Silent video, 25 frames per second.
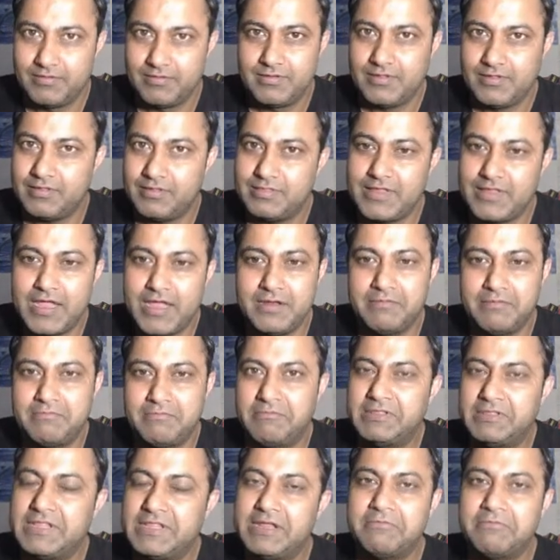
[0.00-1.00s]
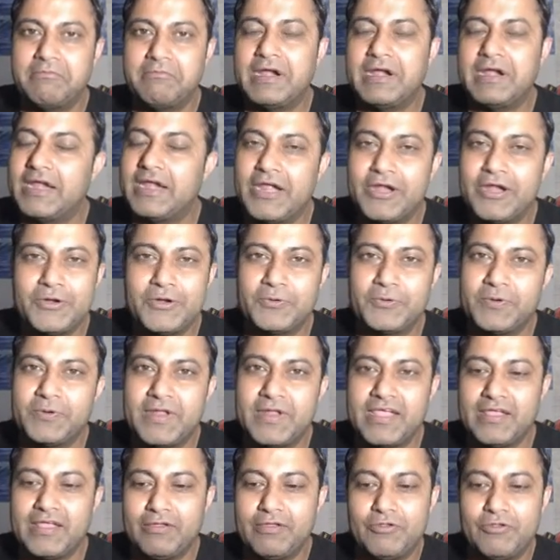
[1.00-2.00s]
then within 1 day 2
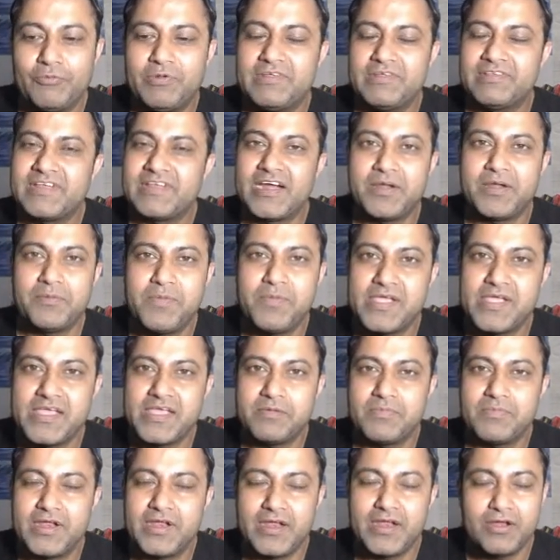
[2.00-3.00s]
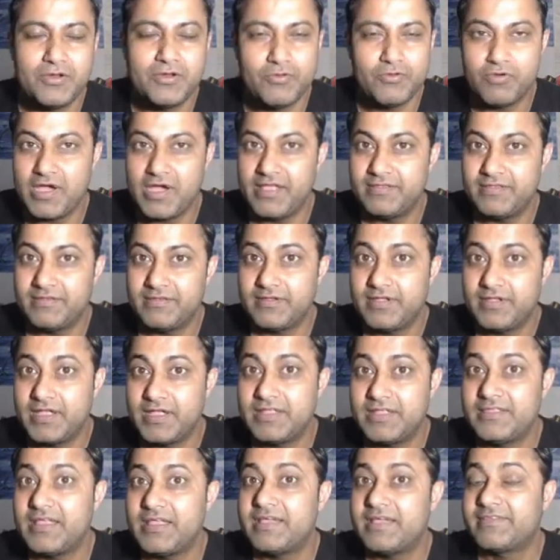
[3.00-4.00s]
day you will start making money. No guys,
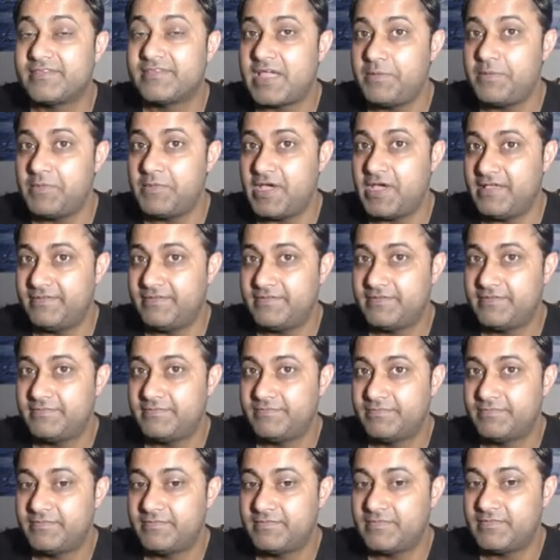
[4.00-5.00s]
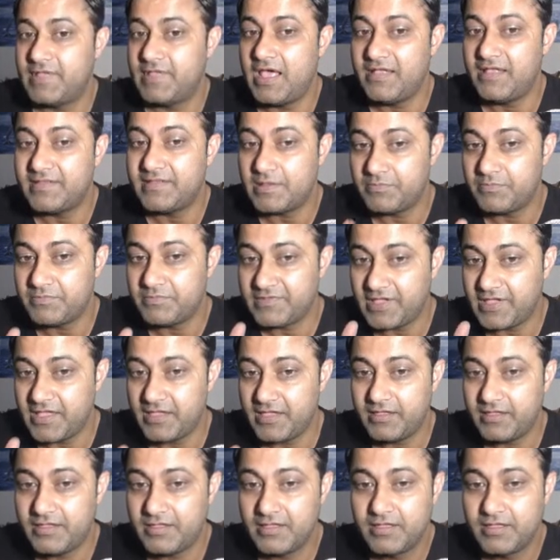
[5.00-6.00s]
it takes time guys. As I'm
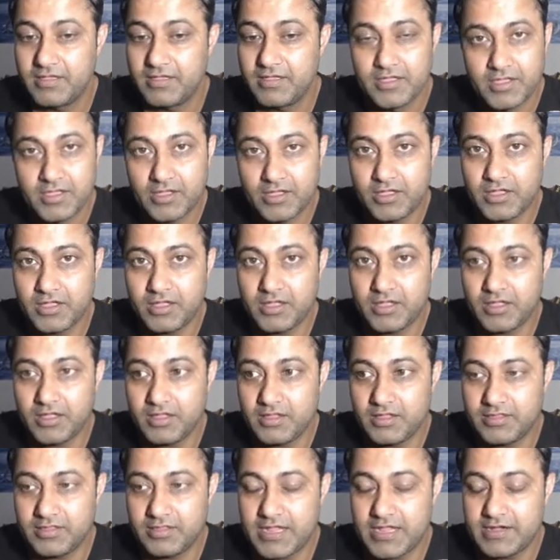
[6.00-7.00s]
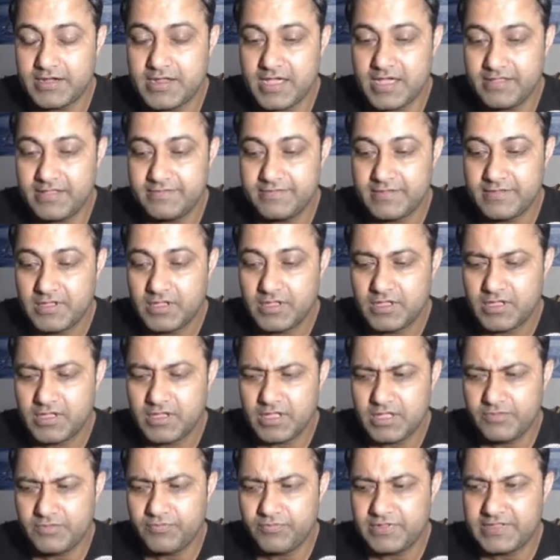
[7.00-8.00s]
saying that guys,
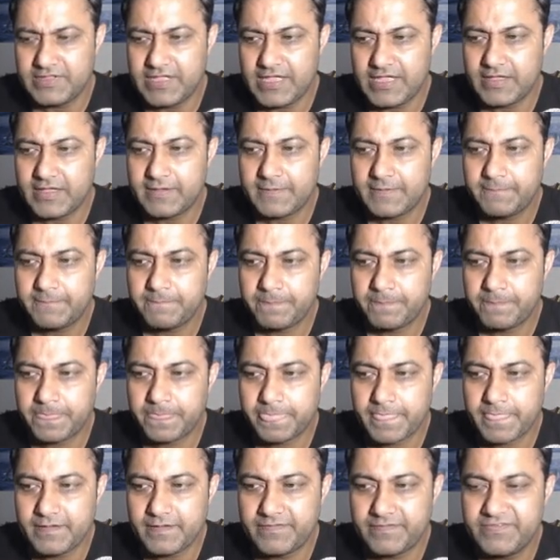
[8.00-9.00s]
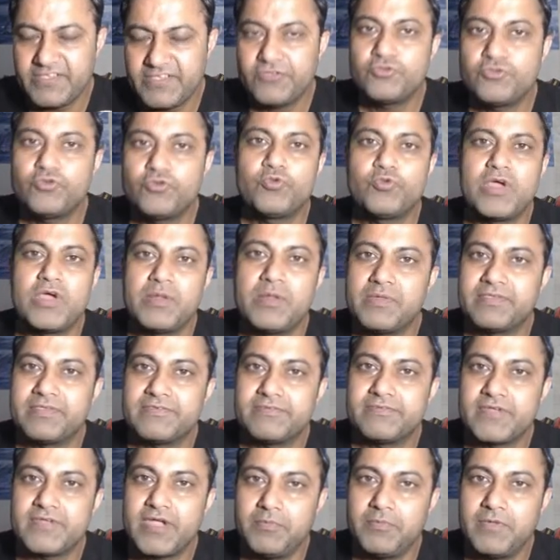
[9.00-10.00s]
it will take 6 to 12
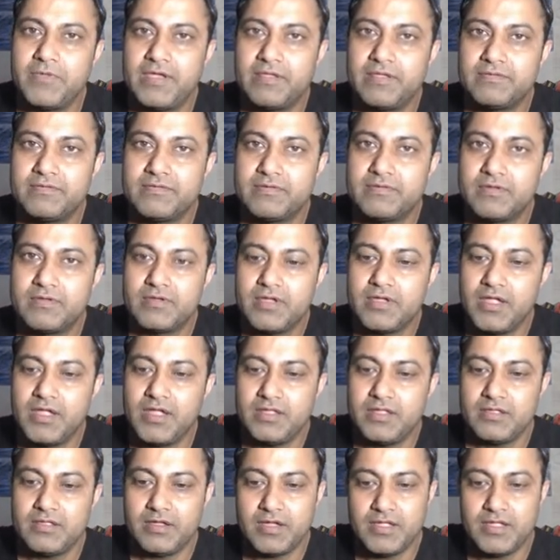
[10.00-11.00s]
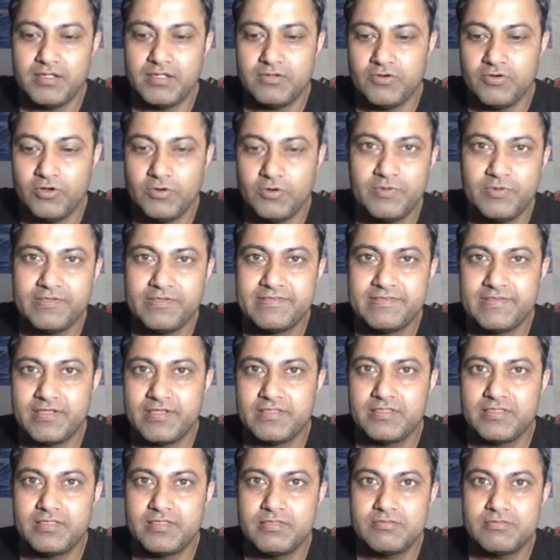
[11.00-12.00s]
months time guys, and I always
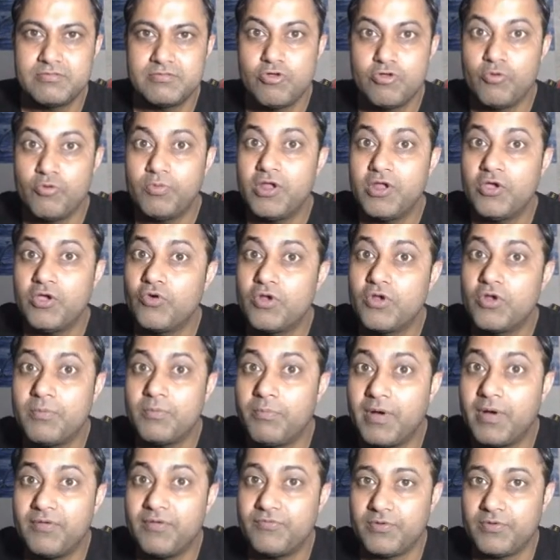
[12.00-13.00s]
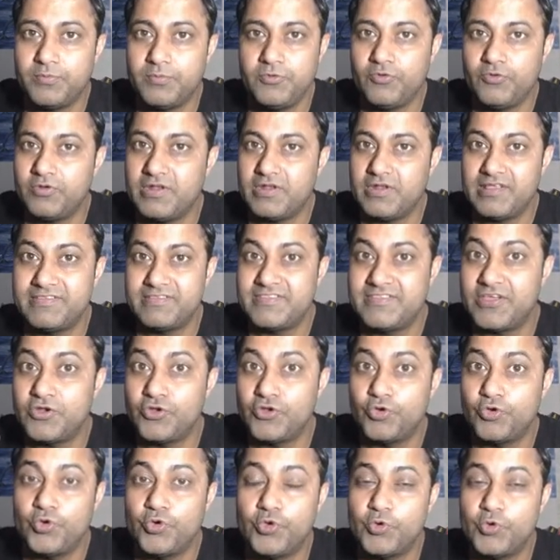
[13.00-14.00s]
say nobody gonna buy from you unless they
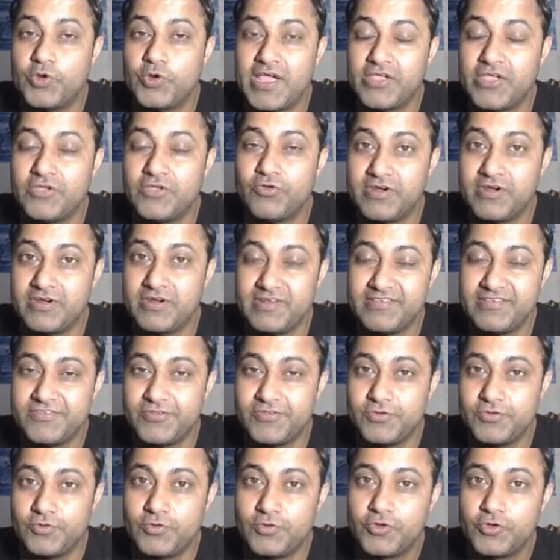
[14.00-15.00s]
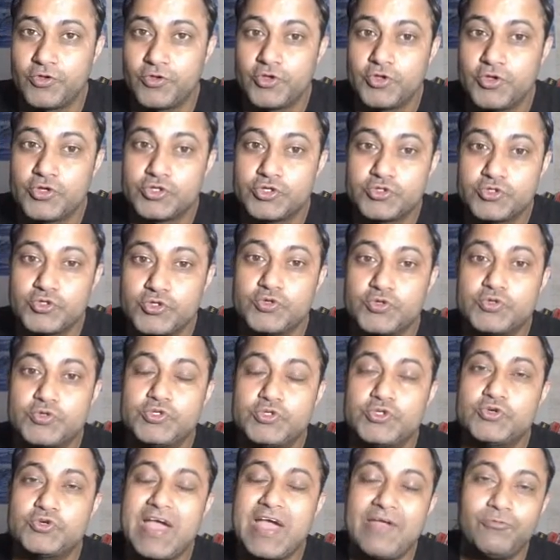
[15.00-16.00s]
know you, like you, and trust you. So
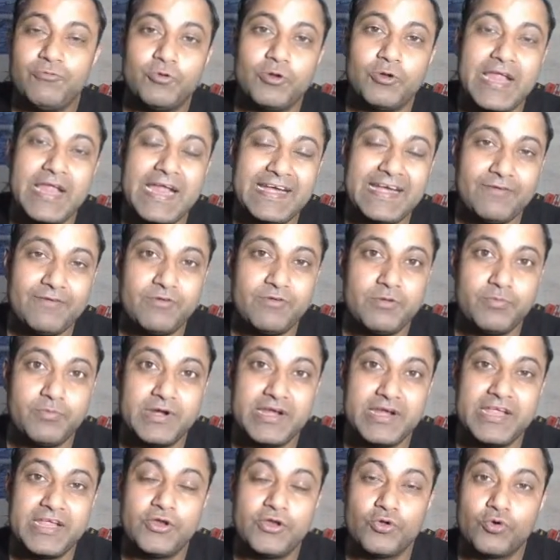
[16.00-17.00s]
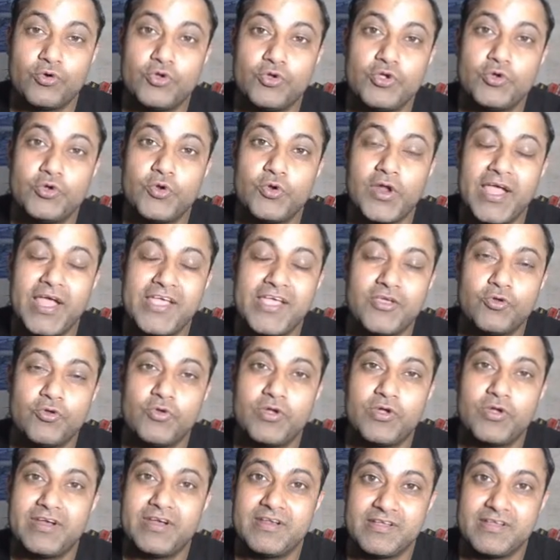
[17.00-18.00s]
you have to let everybody know you, like
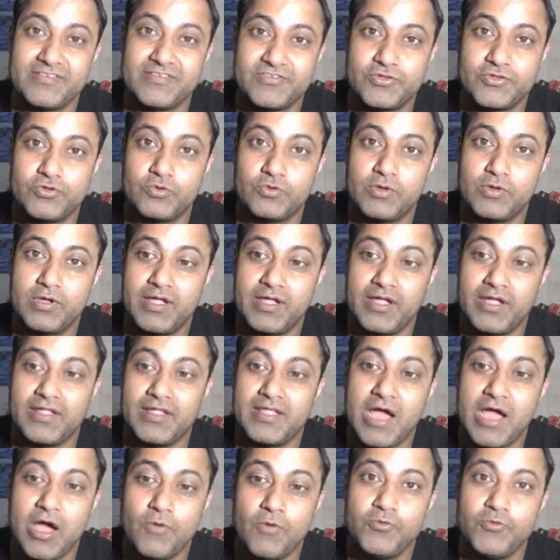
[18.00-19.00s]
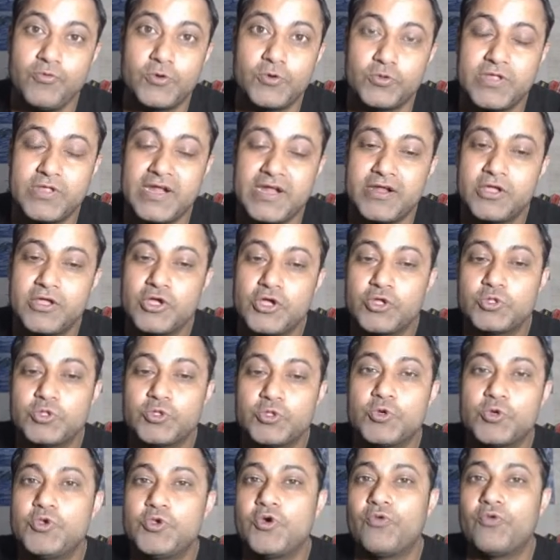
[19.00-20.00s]
you, and trust you. And how you do that?
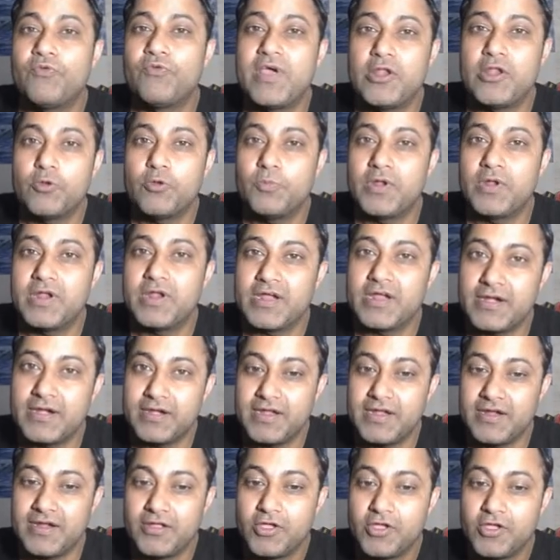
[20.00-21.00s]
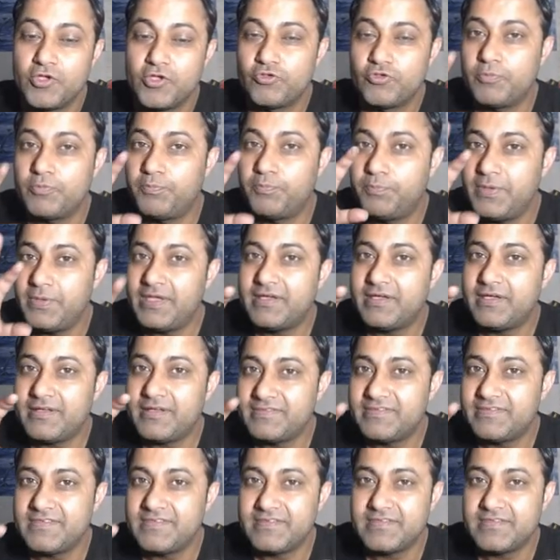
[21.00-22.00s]
Through your valuable content. So be
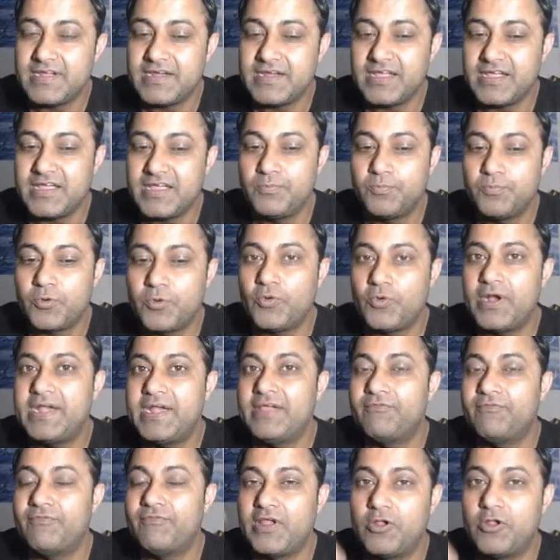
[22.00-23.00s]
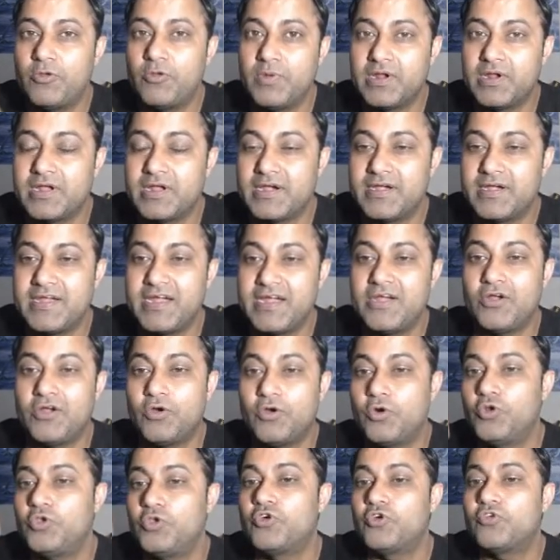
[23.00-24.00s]
consistent in providing valuable content
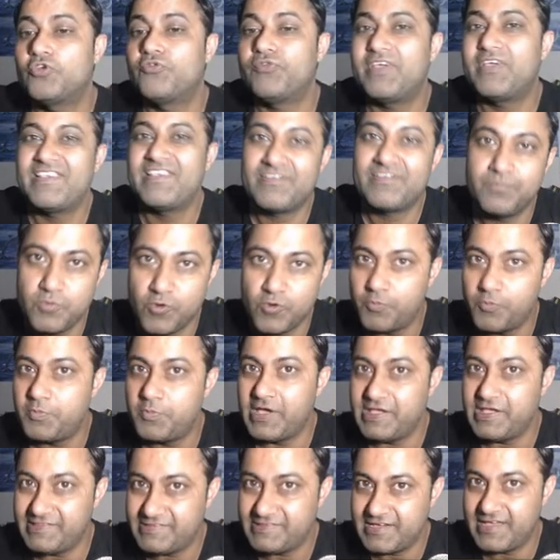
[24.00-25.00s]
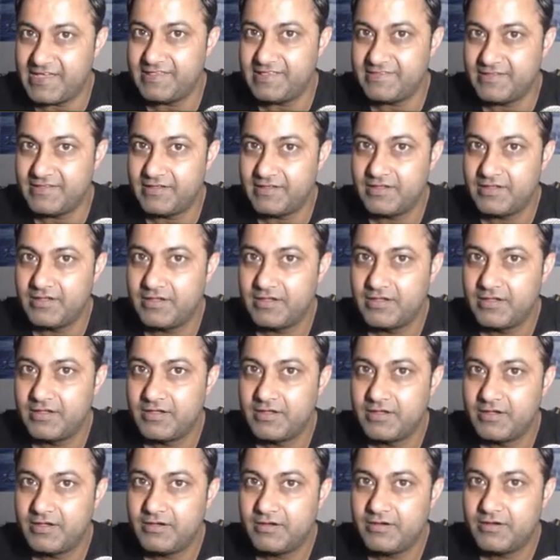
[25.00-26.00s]
on your Facebook page guys,
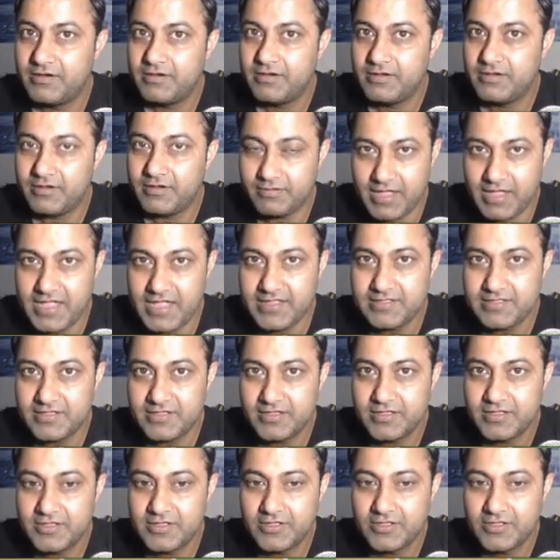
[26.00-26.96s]
right?